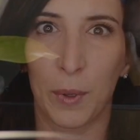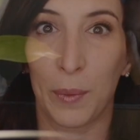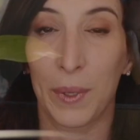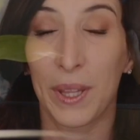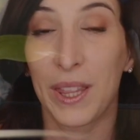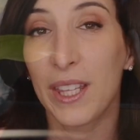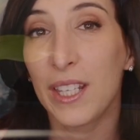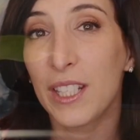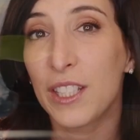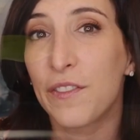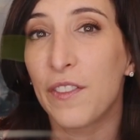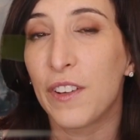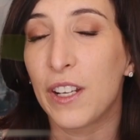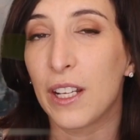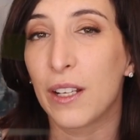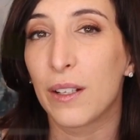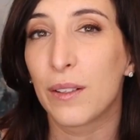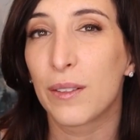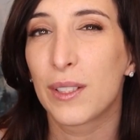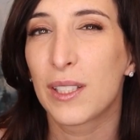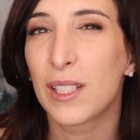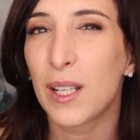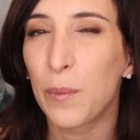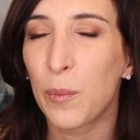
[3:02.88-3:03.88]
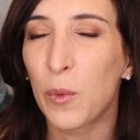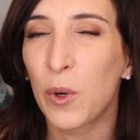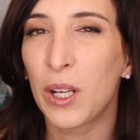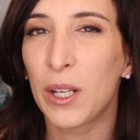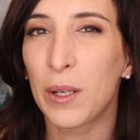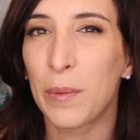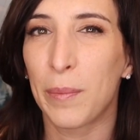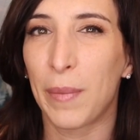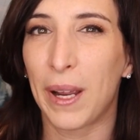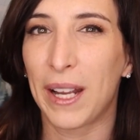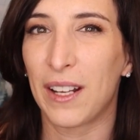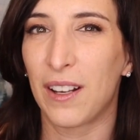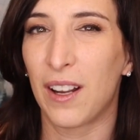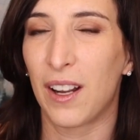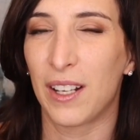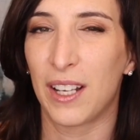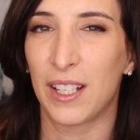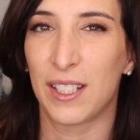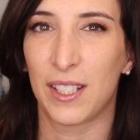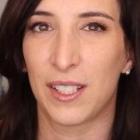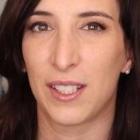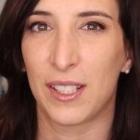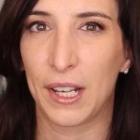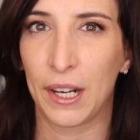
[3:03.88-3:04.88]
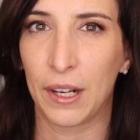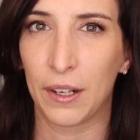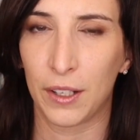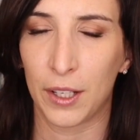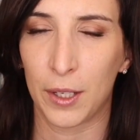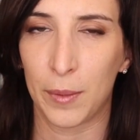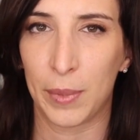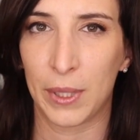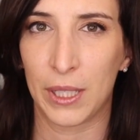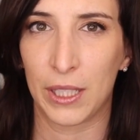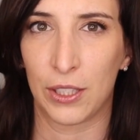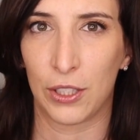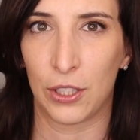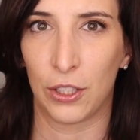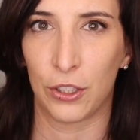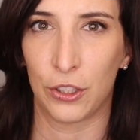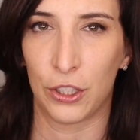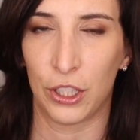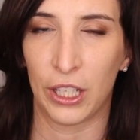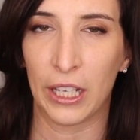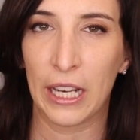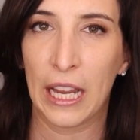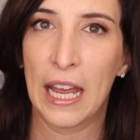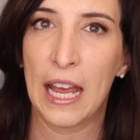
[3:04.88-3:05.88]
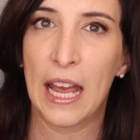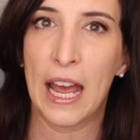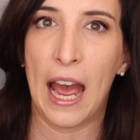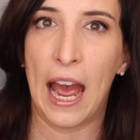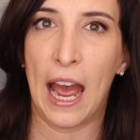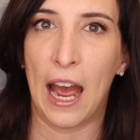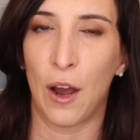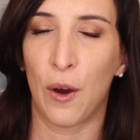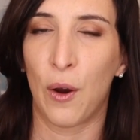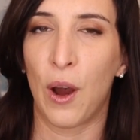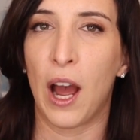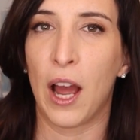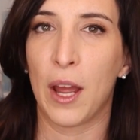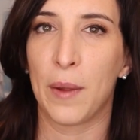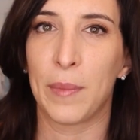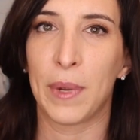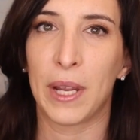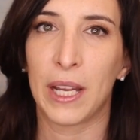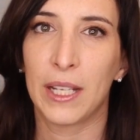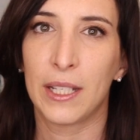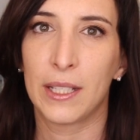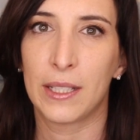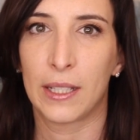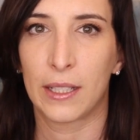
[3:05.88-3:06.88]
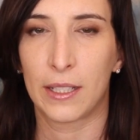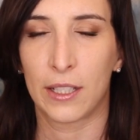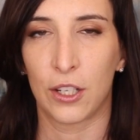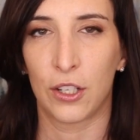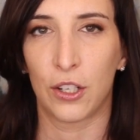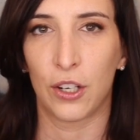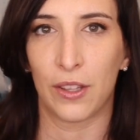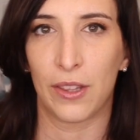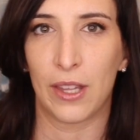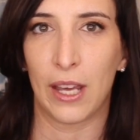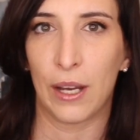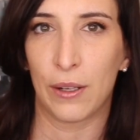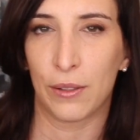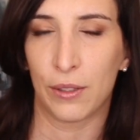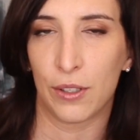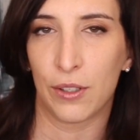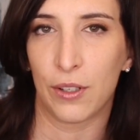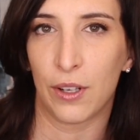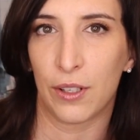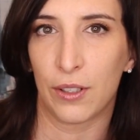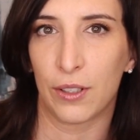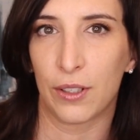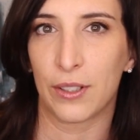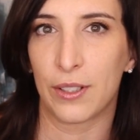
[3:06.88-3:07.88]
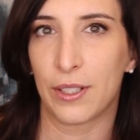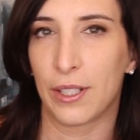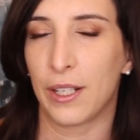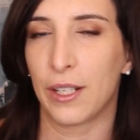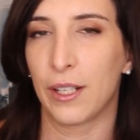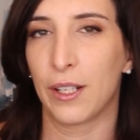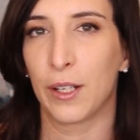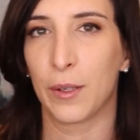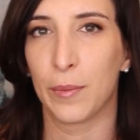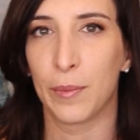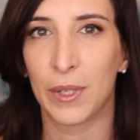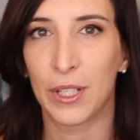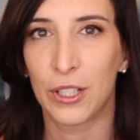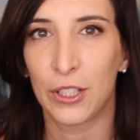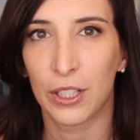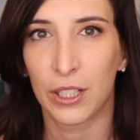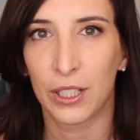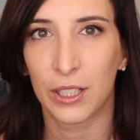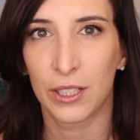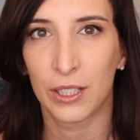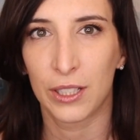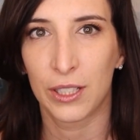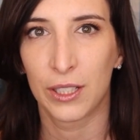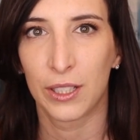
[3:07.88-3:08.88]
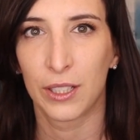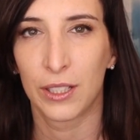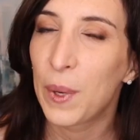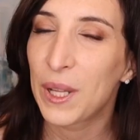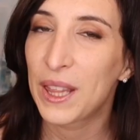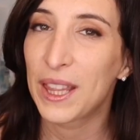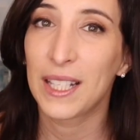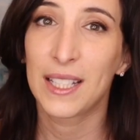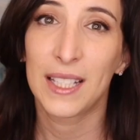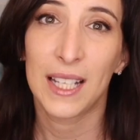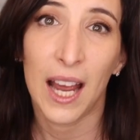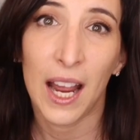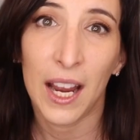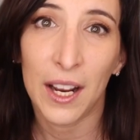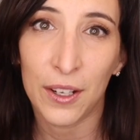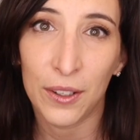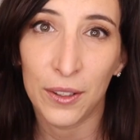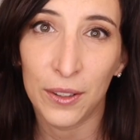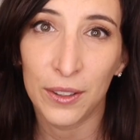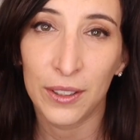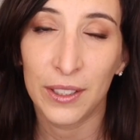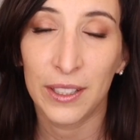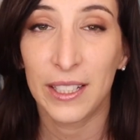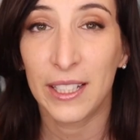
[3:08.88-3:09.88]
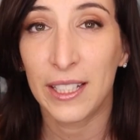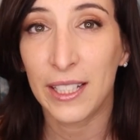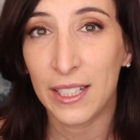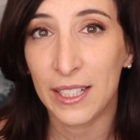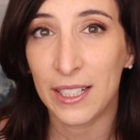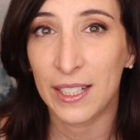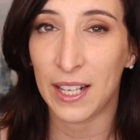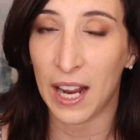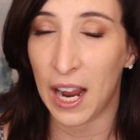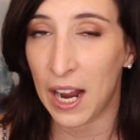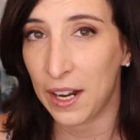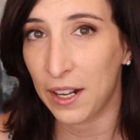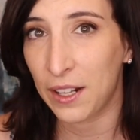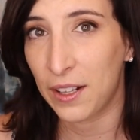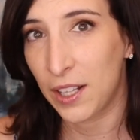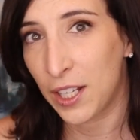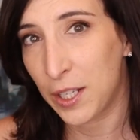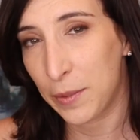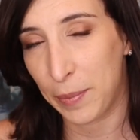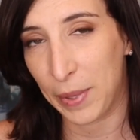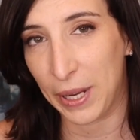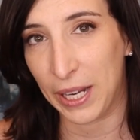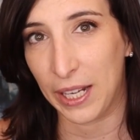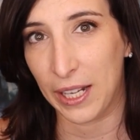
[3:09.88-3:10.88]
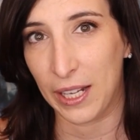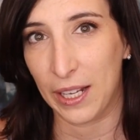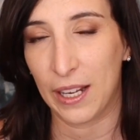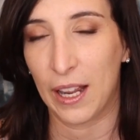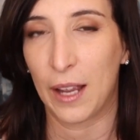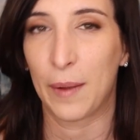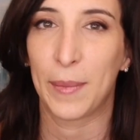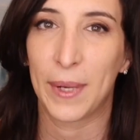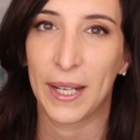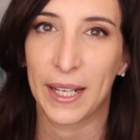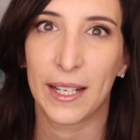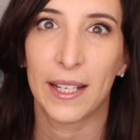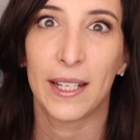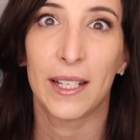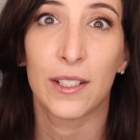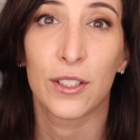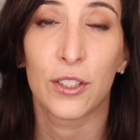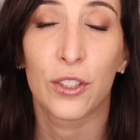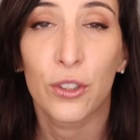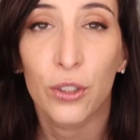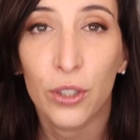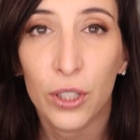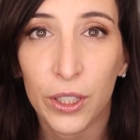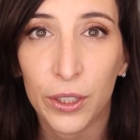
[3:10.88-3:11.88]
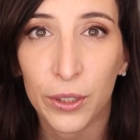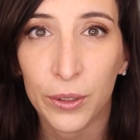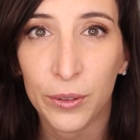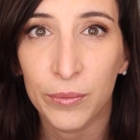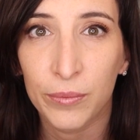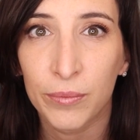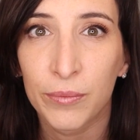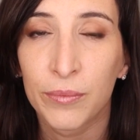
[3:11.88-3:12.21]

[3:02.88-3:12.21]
with this video, someone might not necessarily be searching how I made $600,000 in commissions, but the title is kind of clickbaity. I mean, it is true,